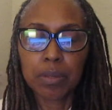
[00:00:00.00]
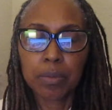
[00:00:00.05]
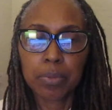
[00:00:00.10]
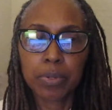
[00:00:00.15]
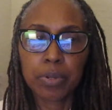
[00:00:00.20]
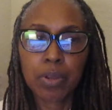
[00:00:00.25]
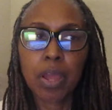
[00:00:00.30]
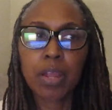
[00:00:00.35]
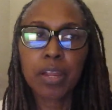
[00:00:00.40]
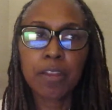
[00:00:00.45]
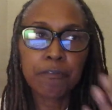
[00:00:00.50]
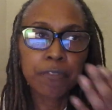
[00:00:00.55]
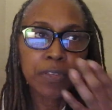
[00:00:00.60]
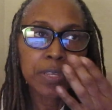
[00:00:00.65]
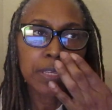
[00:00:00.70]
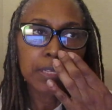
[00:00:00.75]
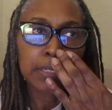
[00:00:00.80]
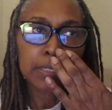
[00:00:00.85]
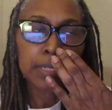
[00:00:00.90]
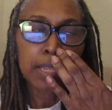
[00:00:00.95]

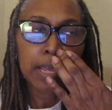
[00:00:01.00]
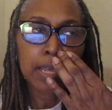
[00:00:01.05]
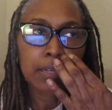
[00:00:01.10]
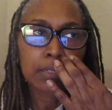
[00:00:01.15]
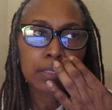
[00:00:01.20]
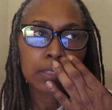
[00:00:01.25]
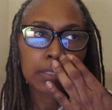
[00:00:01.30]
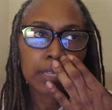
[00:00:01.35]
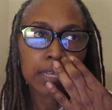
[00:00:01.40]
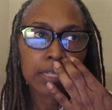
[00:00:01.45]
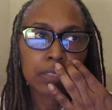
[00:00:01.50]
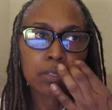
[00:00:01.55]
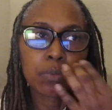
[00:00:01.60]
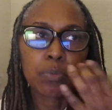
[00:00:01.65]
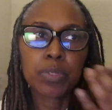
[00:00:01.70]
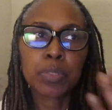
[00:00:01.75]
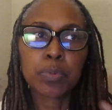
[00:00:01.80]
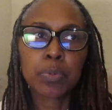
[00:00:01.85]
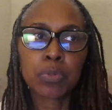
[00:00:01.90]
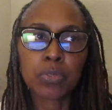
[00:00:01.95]
Pornography is not a sex that
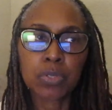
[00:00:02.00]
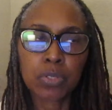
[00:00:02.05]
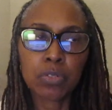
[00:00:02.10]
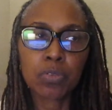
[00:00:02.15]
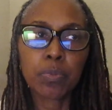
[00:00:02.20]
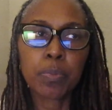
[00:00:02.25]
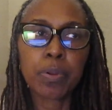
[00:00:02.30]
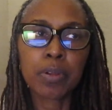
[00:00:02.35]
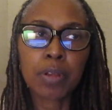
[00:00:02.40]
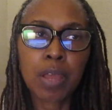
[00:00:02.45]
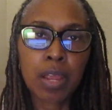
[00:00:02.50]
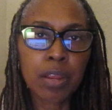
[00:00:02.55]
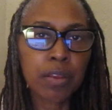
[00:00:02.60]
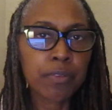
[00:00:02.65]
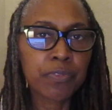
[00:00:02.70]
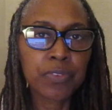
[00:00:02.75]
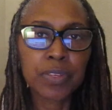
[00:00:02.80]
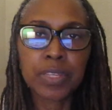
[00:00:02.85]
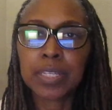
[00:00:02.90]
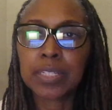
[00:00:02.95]
we're supposed to do.
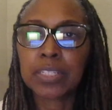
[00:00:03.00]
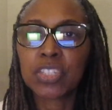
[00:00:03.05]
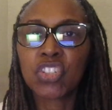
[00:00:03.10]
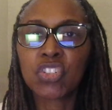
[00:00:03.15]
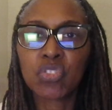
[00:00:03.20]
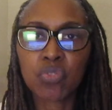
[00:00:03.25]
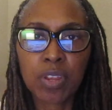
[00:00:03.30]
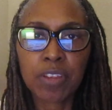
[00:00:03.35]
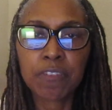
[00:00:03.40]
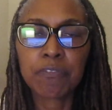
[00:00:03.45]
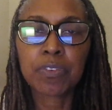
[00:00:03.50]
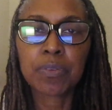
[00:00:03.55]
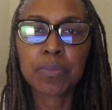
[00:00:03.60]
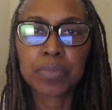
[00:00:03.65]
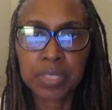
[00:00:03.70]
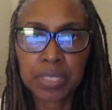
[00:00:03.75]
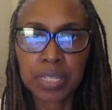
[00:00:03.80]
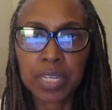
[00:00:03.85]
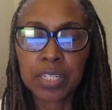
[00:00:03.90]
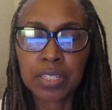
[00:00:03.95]
Pornography is straight
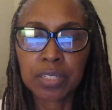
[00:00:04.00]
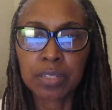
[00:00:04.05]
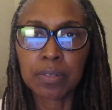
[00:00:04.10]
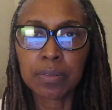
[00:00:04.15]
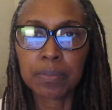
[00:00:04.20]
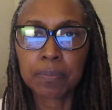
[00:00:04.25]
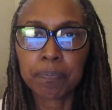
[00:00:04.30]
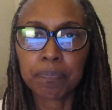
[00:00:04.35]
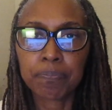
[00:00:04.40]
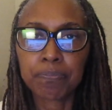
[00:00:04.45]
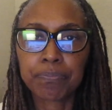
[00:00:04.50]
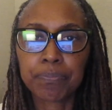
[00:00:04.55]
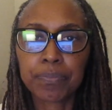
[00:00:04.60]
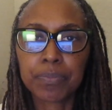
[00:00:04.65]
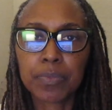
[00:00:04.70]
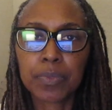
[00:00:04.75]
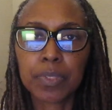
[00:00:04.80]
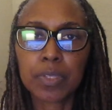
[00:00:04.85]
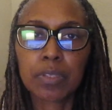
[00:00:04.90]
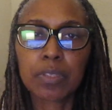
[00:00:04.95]
from Satan.
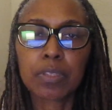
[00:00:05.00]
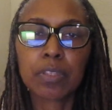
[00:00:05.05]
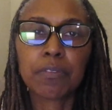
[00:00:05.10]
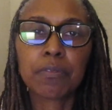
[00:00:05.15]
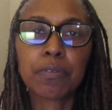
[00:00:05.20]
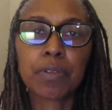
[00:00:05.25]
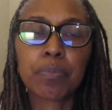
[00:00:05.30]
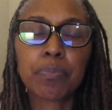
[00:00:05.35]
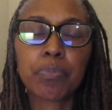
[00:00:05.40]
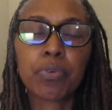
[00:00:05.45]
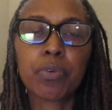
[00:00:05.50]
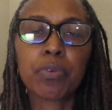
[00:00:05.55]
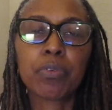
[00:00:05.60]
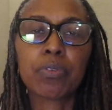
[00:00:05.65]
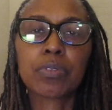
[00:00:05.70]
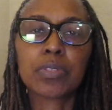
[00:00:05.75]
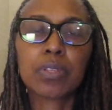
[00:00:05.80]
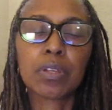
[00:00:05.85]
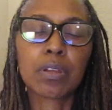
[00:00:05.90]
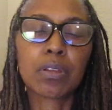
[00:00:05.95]
The,
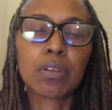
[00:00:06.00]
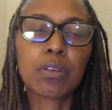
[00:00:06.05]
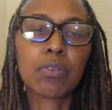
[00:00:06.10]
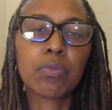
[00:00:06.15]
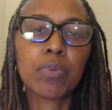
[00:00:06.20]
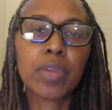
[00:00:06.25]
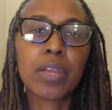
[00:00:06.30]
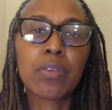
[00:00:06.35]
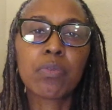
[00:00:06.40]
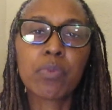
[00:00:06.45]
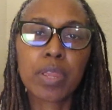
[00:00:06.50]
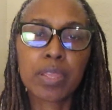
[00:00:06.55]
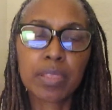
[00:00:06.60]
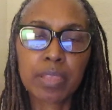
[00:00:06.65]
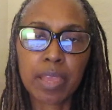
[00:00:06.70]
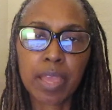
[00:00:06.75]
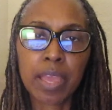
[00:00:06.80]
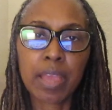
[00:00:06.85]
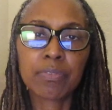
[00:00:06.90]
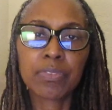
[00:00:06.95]
the correct way
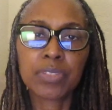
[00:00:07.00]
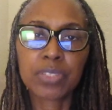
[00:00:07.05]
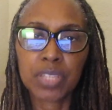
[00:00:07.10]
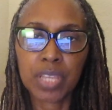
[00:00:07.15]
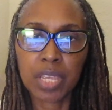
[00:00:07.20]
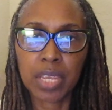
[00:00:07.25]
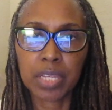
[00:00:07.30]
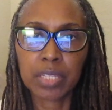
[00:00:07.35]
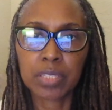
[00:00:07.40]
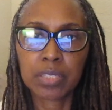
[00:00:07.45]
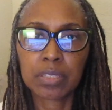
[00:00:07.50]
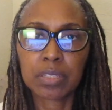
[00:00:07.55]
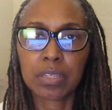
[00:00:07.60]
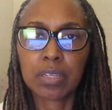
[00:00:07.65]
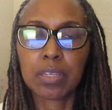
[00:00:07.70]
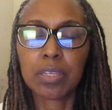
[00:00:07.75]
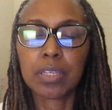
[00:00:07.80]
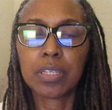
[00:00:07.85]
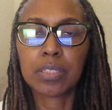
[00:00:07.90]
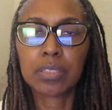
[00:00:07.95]
to have sex
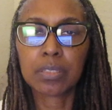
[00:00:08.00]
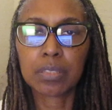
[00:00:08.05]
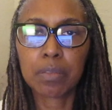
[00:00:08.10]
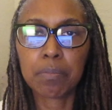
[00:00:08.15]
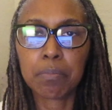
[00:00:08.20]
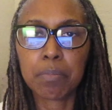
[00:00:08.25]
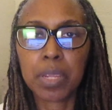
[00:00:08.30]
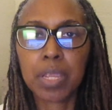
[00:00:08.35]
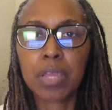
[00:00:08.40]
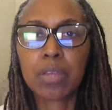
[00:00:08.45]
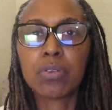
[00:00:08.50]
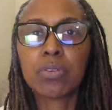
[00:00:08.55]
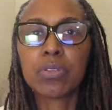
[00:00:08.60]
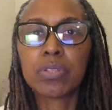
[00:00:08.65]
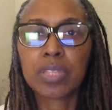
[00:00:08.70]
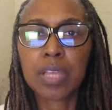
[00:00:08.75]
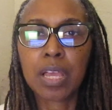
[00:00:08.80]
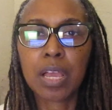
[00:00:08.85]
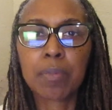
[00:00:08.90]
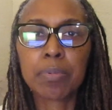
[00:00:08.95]
it's the man
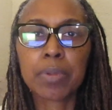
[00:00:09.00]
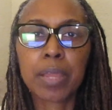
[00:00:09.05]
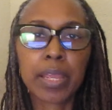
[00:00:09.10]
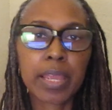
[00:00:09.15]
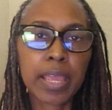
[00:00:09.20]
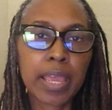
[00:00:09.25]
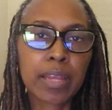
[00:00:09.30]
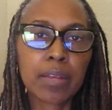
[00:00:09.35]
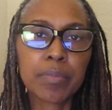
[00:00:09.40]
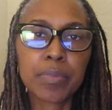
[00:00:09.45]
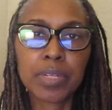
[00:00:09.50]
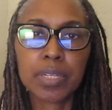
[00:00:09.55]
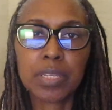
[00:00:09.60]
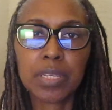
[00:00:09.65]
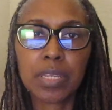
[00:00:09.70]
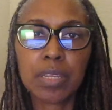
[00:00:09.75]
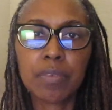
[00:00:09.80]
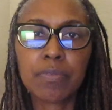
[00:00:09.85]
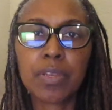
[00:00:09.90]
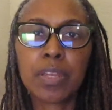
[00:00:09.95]
on top, like Adam and
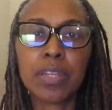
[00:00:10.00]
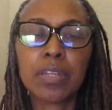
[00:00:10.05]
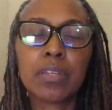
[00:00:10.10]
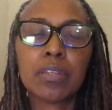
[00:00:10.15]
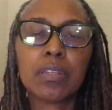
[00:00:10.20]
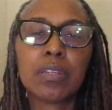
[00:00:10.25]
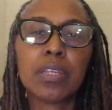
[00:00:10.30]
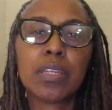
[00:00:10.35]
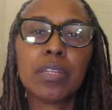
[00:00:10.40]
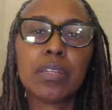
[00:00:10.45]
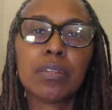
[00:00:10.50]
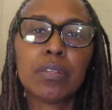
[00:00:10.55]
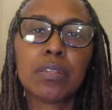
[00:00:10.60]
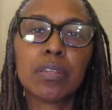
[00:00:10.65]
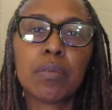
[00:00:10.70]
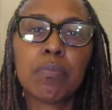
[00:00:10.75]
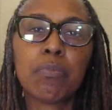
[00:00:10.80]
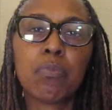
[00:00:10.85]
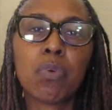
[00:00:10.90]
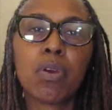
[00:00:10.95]
Eve, and,
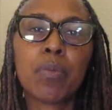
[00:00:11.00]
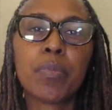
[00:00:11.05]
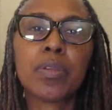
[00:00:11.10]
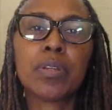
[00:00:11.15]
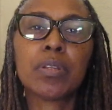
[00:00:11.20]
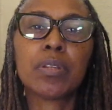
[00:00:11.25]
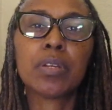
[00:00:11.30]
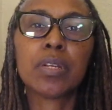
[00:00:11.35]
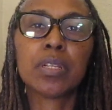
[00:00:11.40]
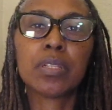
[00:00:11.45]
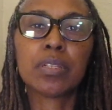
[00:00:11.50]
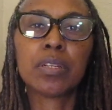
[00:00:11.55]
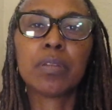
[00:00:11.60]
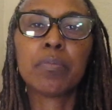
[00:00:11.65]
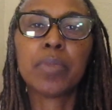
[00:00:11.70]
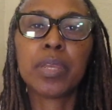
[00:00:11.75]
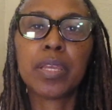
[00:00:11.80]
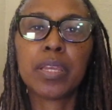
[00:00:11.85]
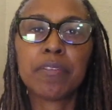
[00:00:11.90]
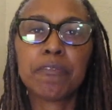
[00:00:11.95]
and the woman under the
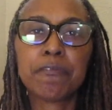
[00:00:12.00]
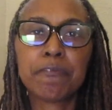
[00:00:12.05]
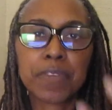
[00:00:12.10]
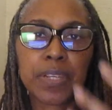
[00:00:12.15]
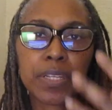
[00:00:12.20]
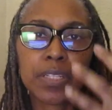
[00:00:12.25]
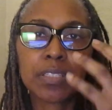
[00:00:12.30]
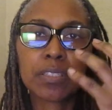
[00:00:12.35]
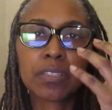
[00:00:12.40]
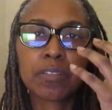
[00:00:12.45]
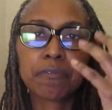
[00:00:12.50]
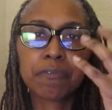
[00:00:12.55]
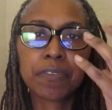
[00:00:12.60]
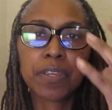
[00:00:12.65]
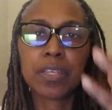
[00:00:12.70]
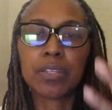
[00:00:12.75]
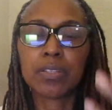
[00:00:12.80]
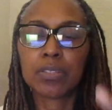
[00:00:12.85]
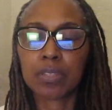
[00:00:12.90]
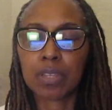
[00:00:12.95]
man face to
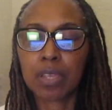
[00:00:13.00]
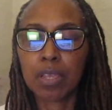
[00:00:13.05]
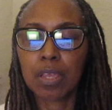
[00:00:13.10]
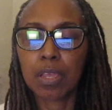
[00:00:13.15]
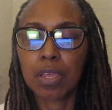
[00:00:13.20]
face.